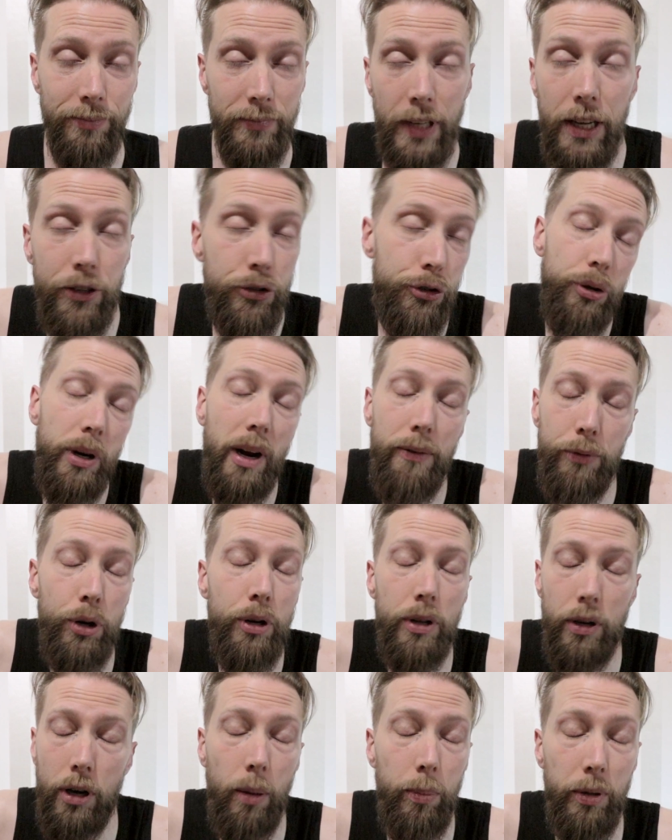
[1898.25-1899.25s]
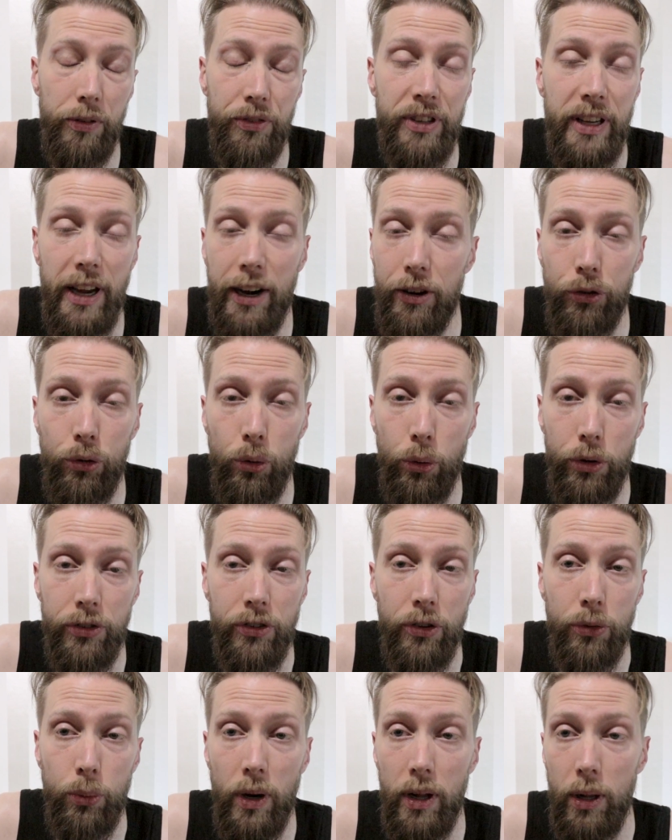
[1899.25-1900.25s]
And sure, I've heard a couple of scare stories
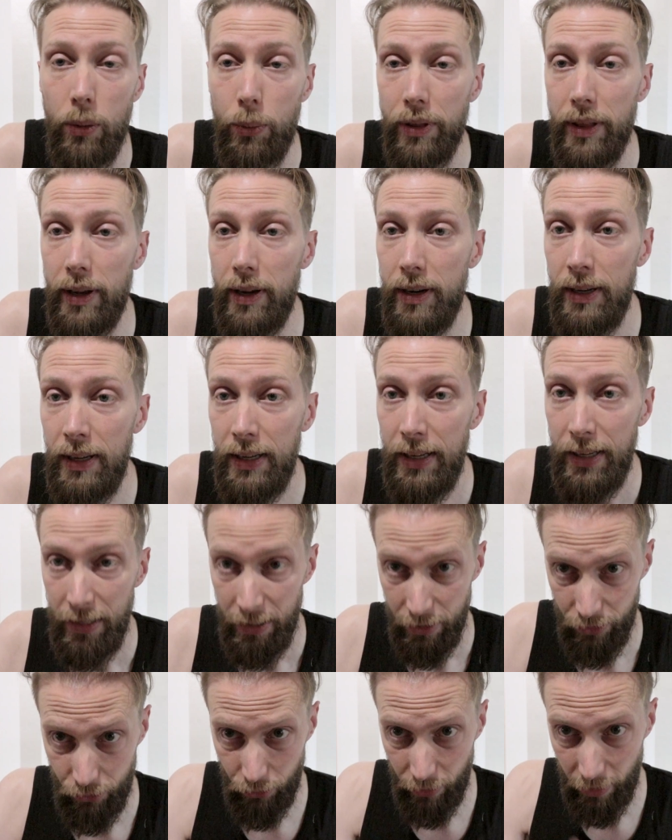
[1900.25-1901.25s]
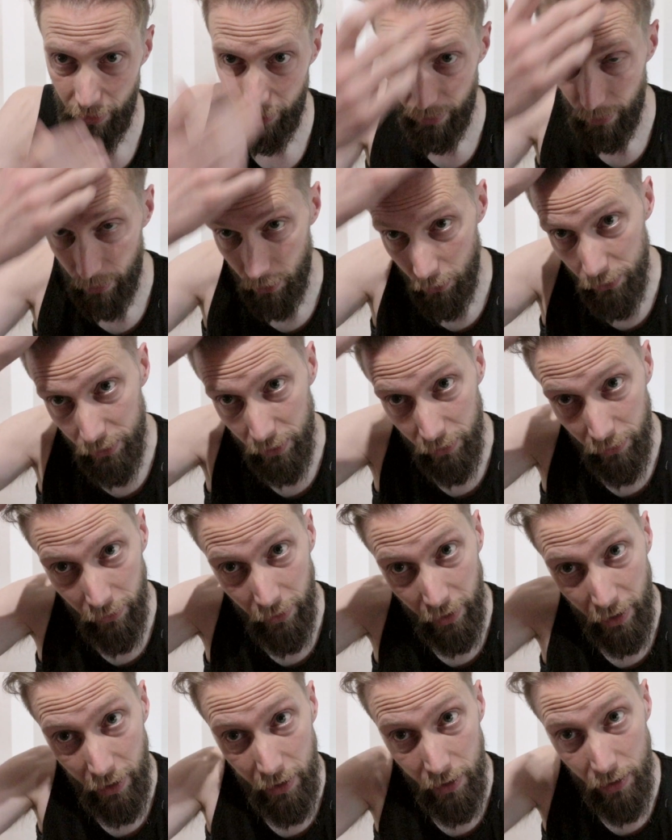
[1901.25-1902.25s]
as well where they try it out and
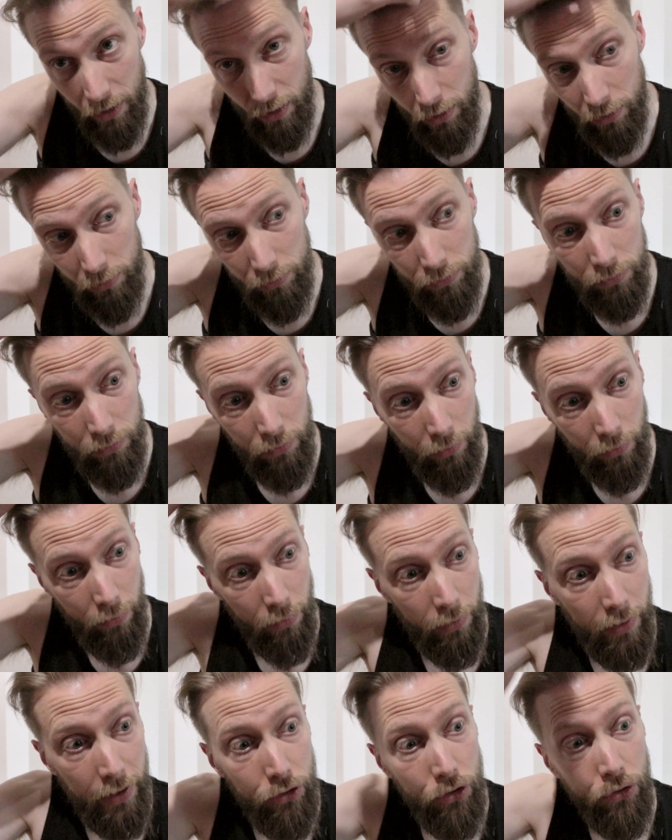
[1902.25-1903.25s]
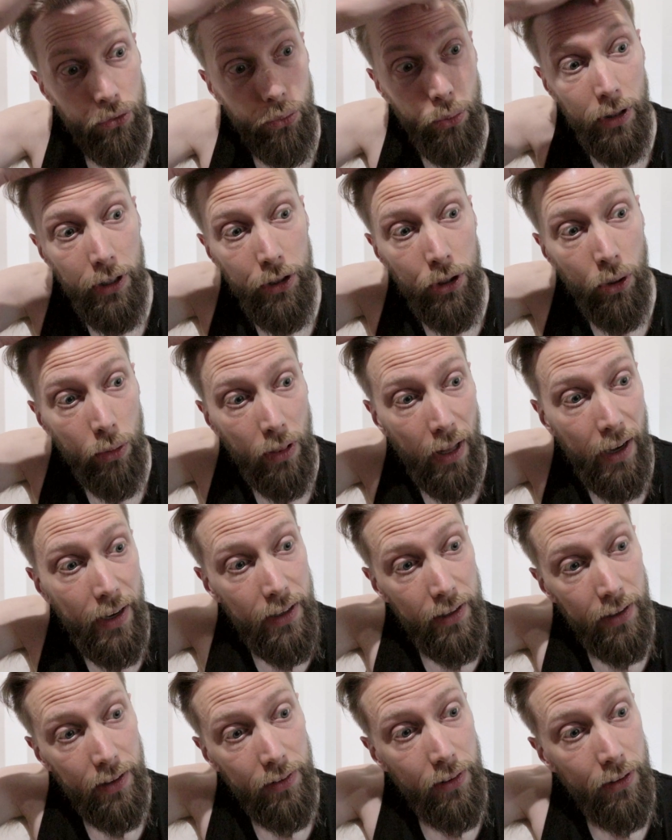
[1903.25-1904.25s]
they uh, they just really don't
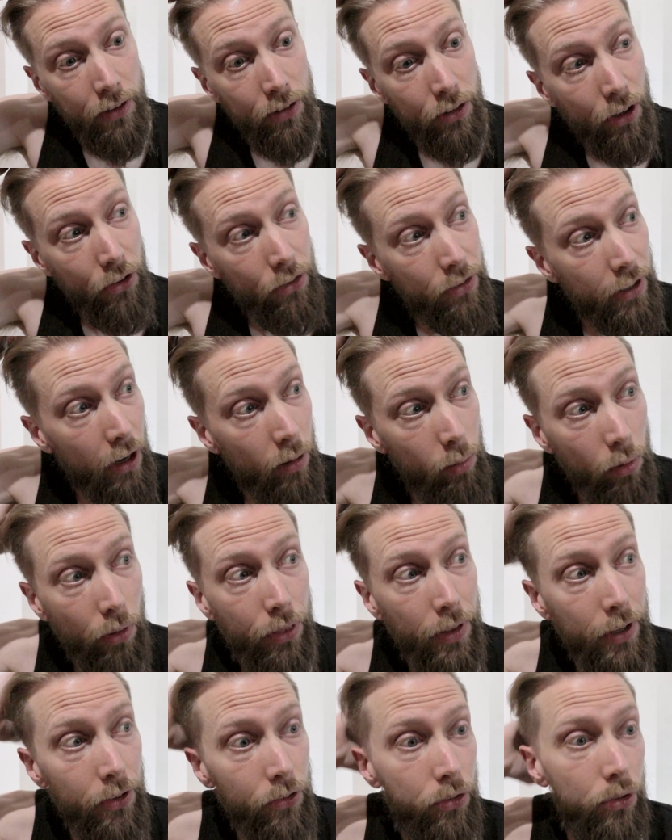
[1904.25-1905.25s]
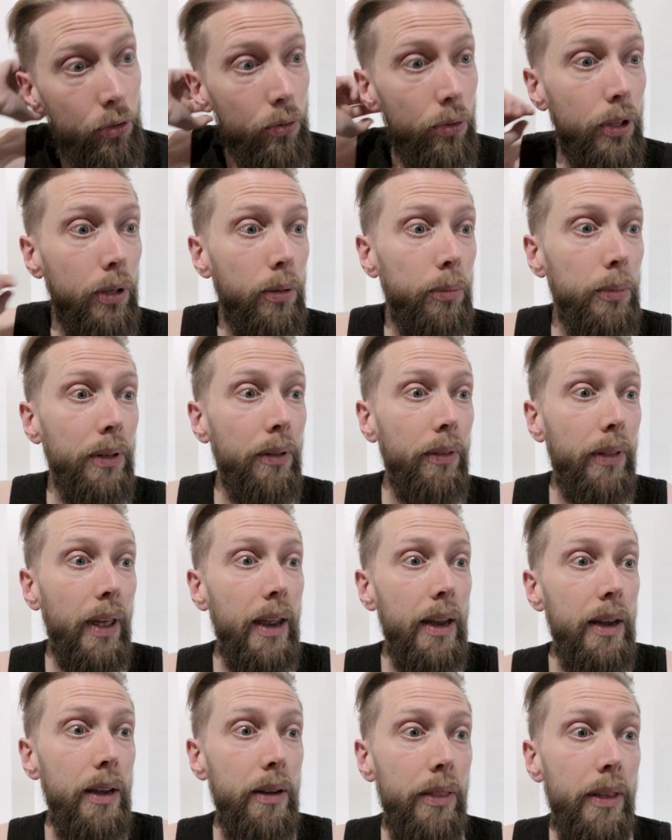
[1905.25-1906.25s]
like it and it does terrible things to them and
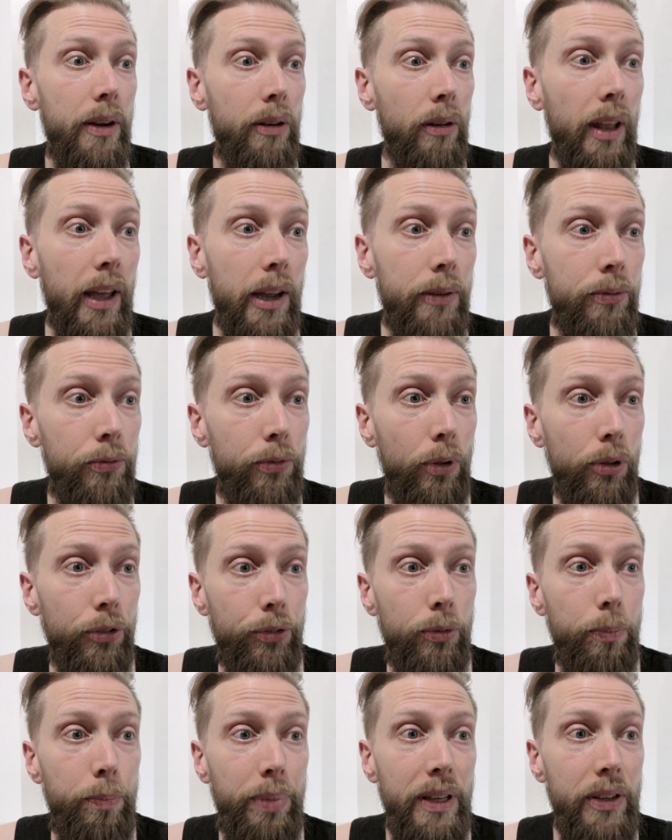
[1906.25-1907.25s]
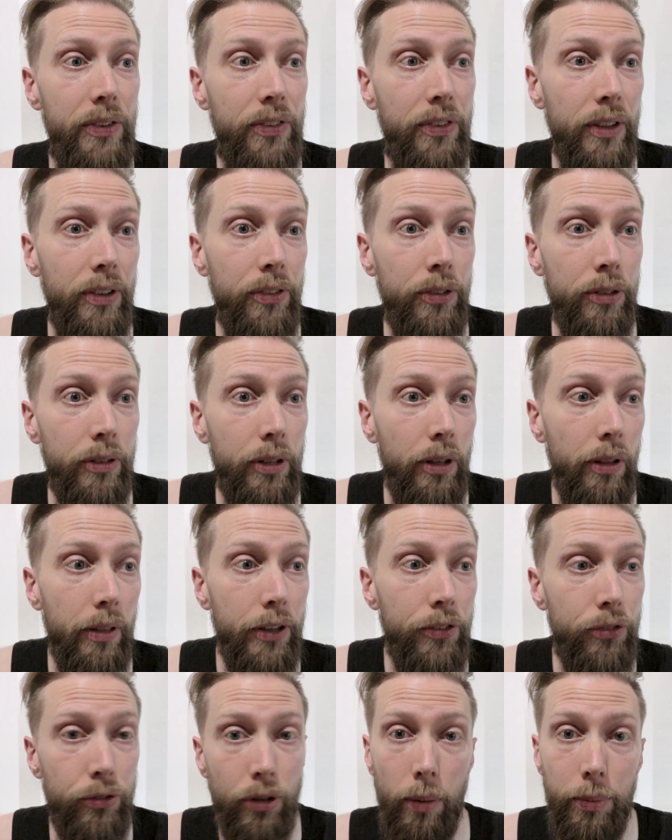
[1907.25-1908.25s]
they their life falls to pieces until they
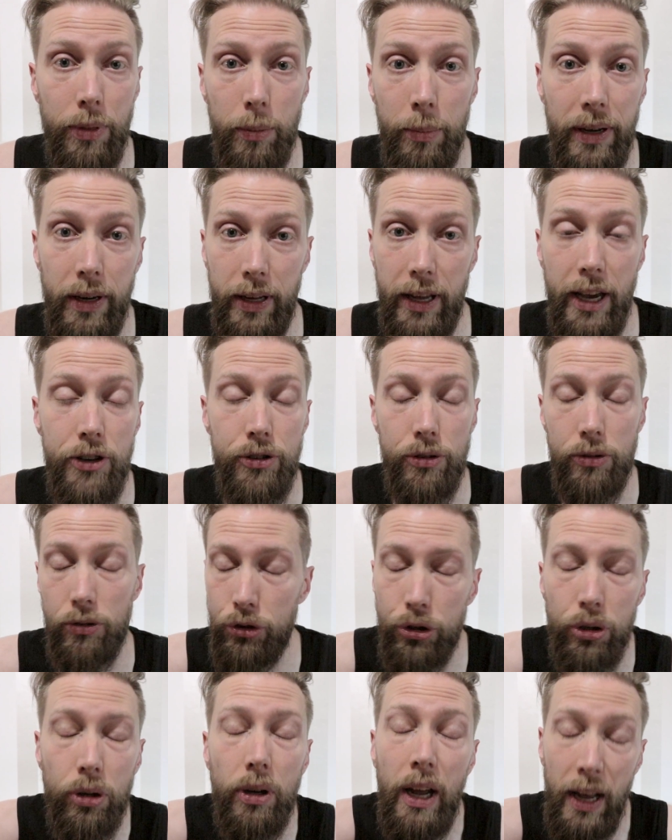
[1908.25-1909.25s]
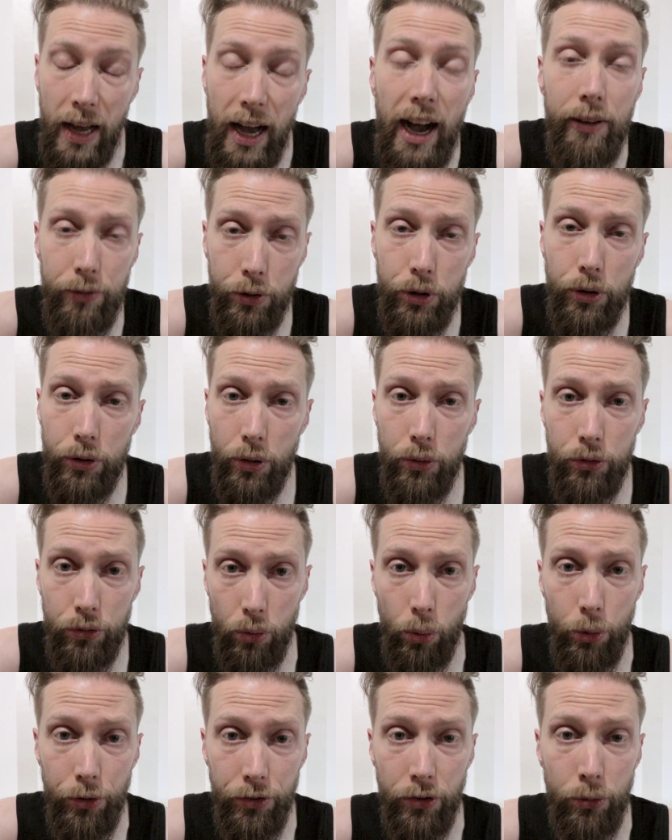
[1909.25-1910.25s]
stop the medication. Sure, I've heard those
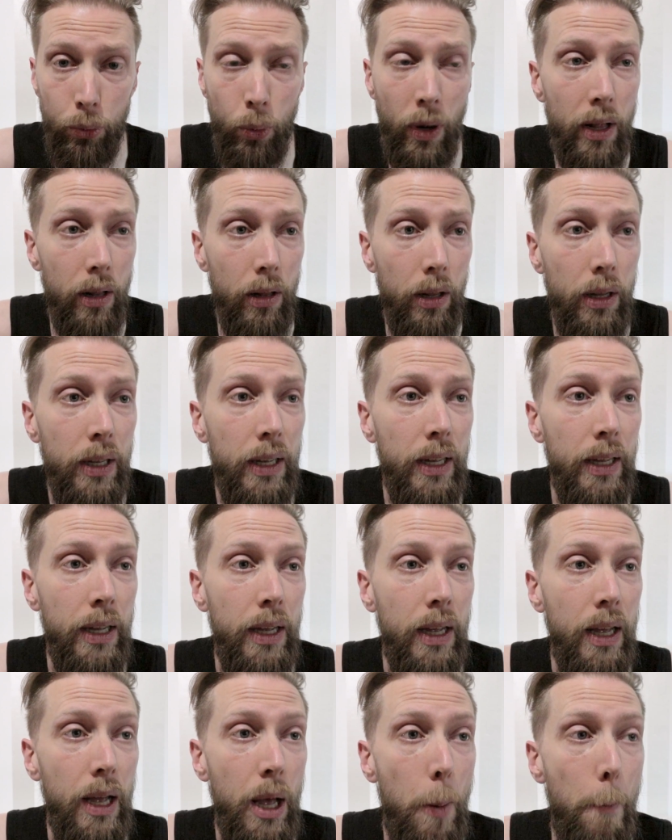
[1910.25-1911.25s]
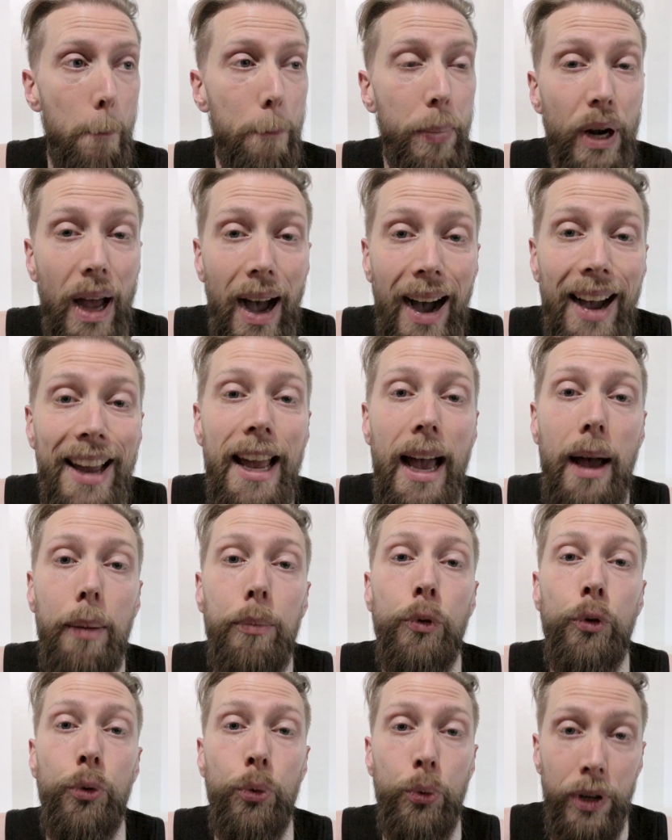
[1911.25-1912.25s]
stories as well. But I
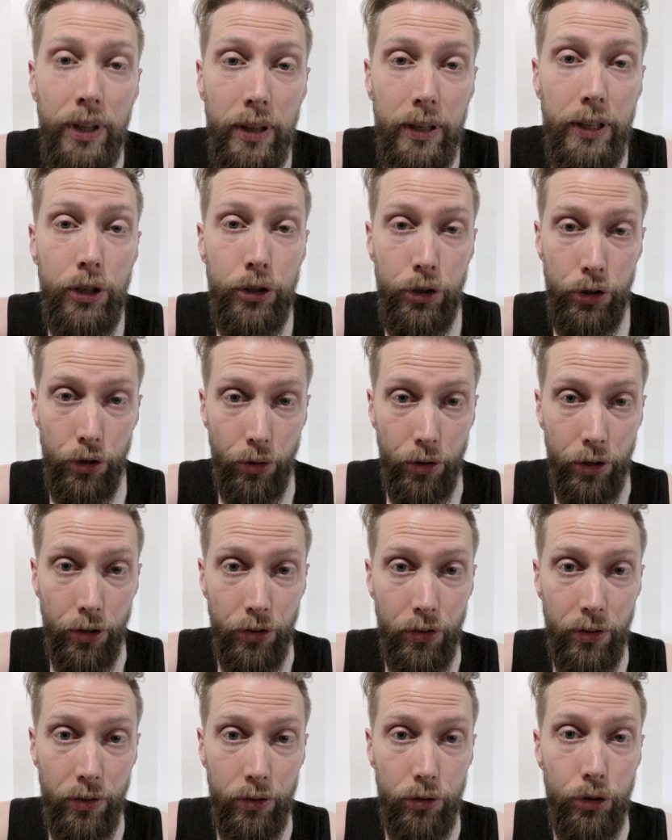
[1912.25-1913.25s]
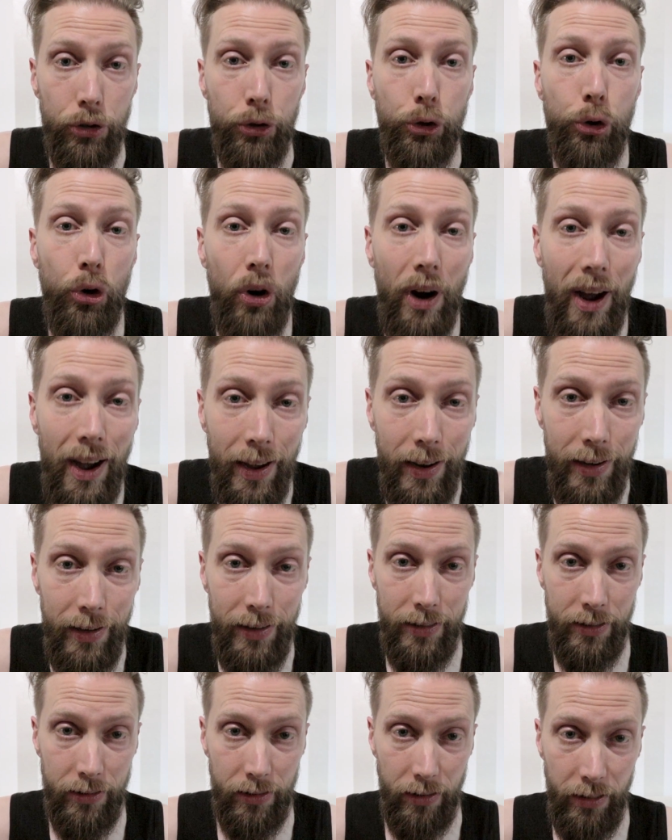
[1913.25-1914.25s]
am really curious to try
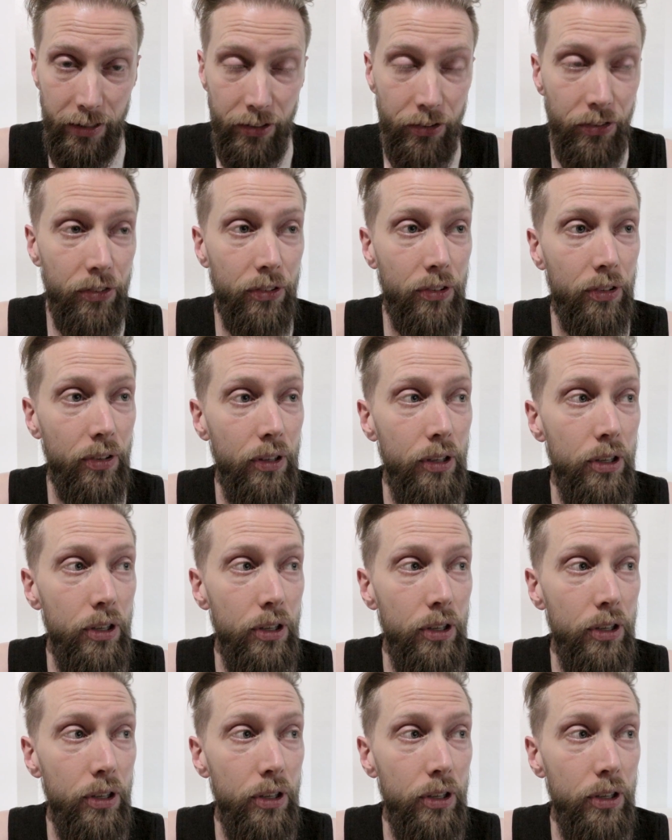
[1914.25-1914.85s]
at least.